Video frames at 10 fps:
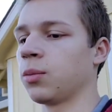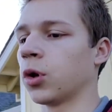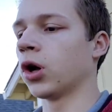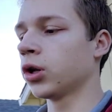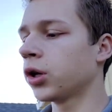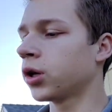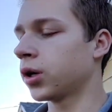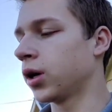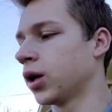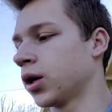color
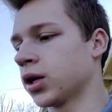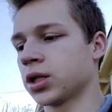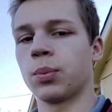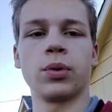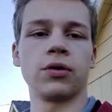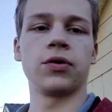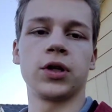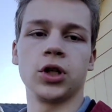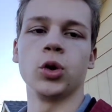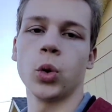and has a
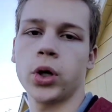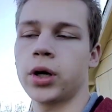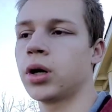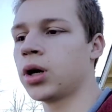perfect door